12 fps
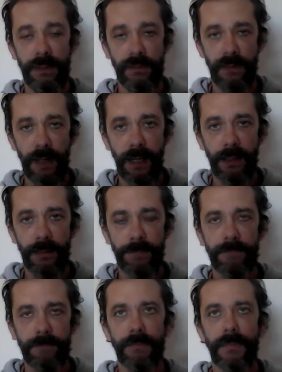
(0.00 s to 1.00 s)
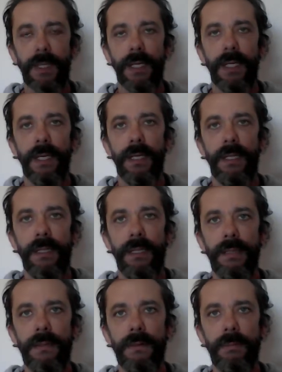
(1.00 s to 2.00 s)
divine,
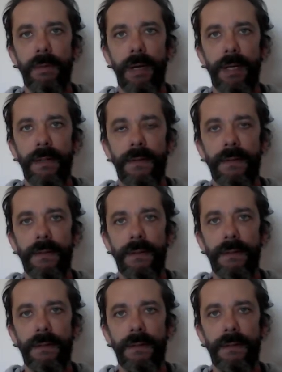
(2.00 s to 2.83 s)
is what